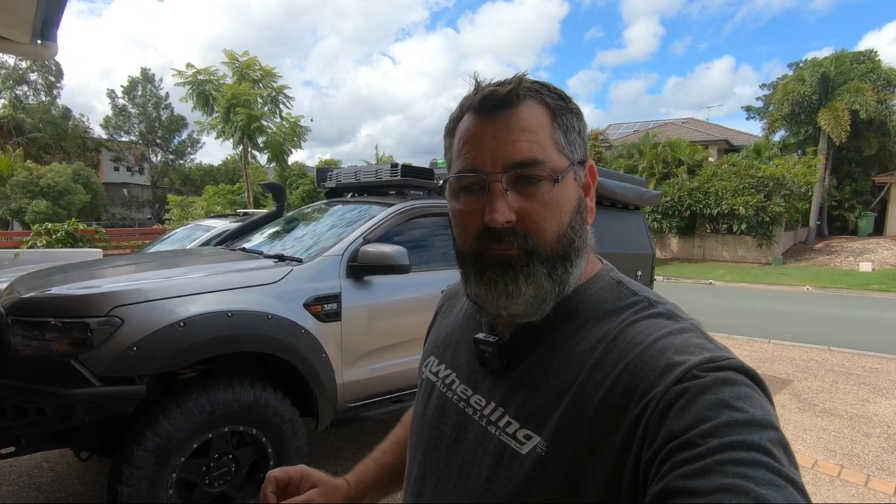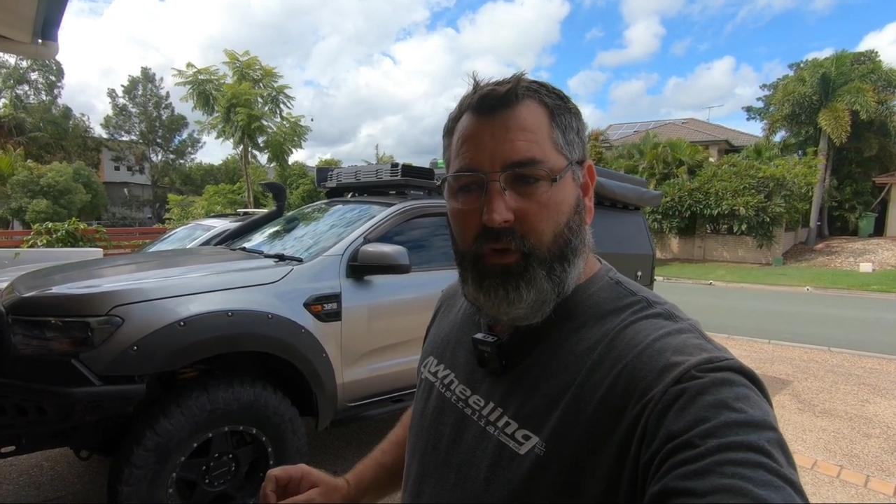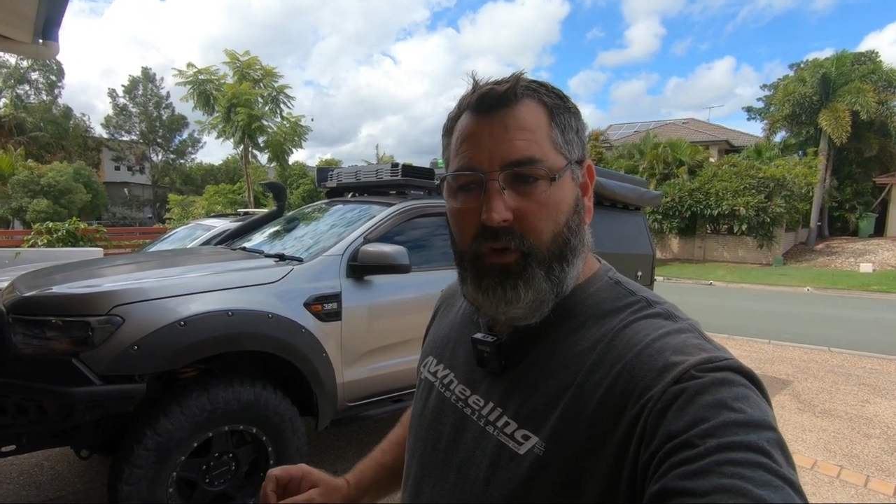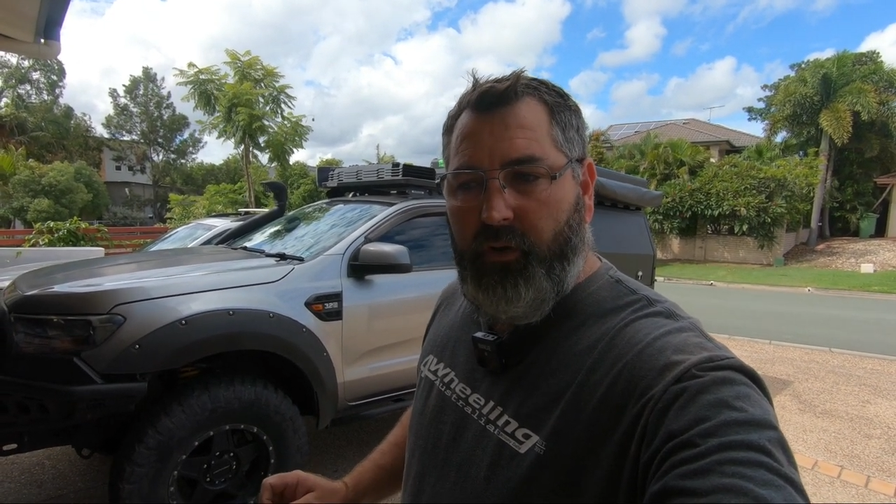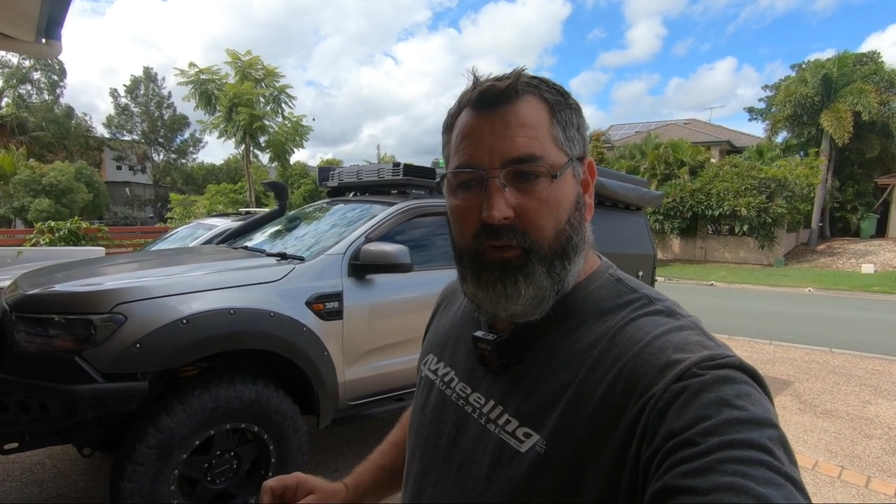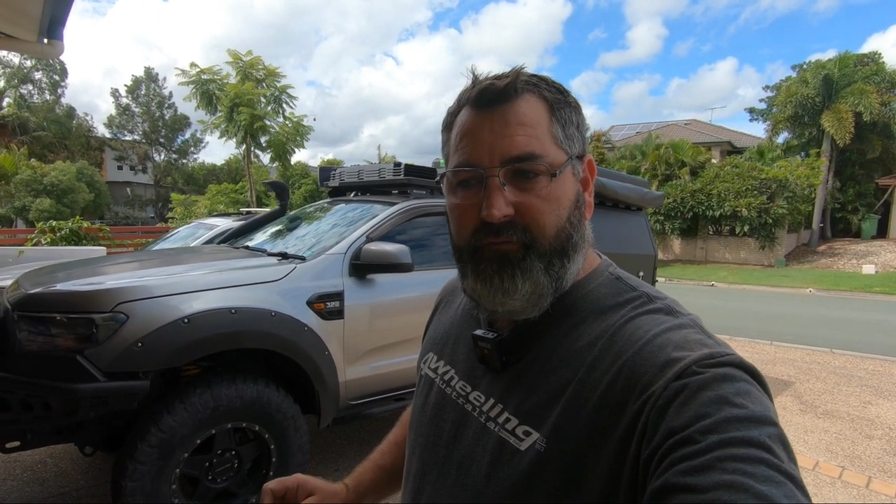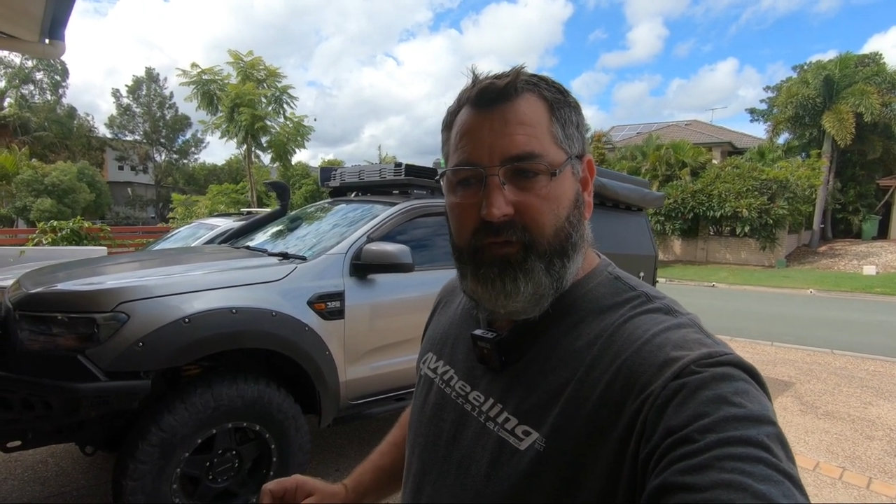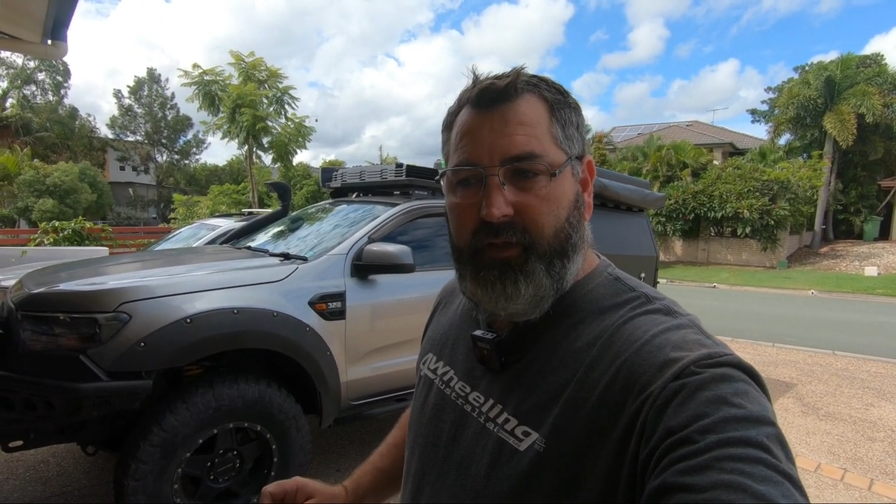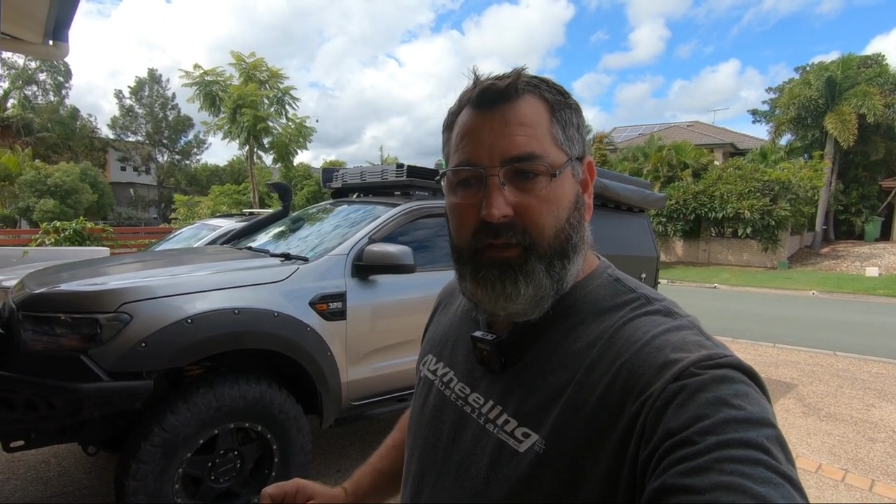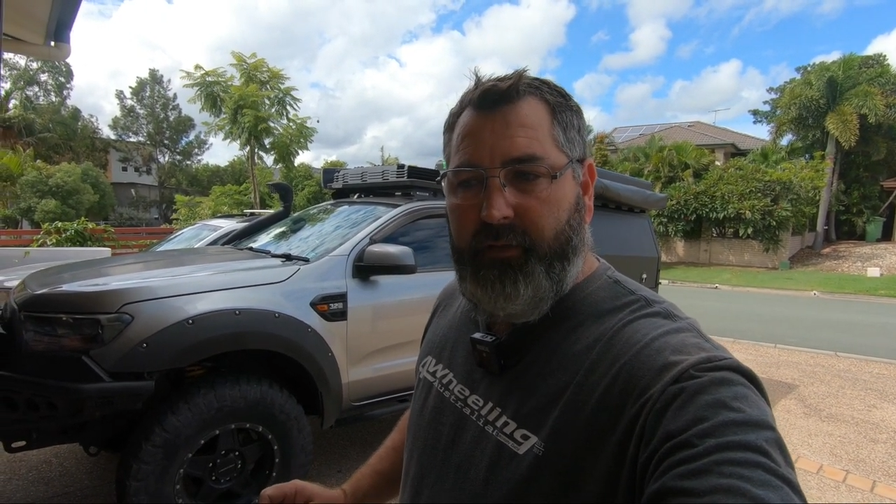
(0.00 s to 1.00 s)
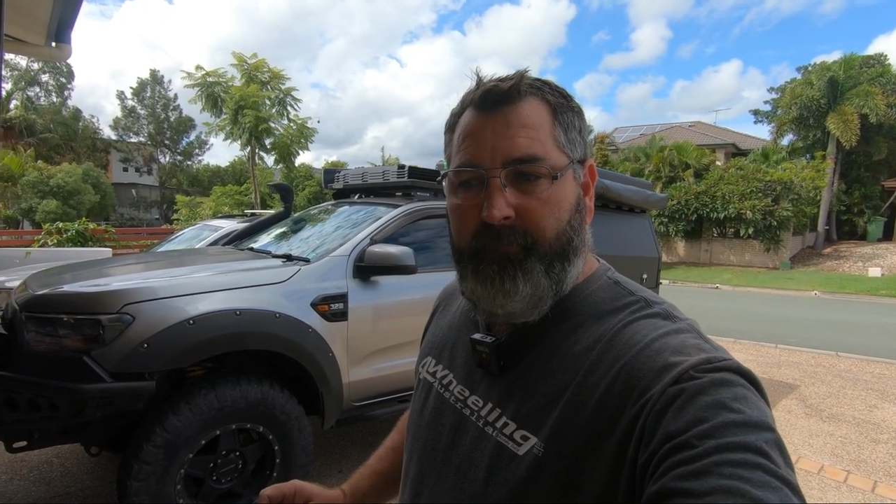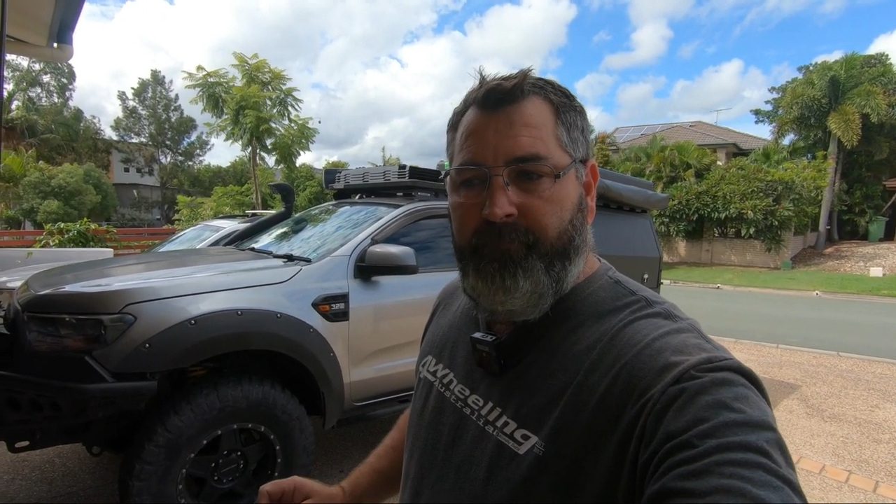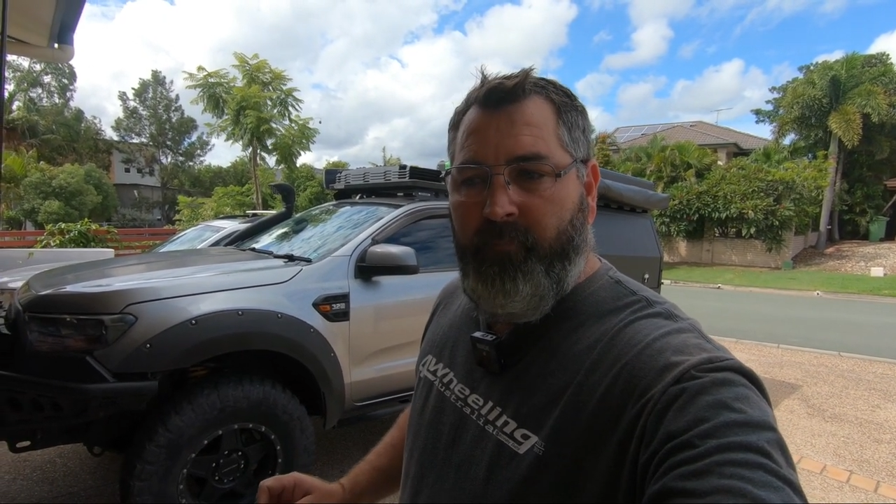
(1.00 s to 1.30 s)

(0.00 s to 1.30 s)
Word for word: tire deflator,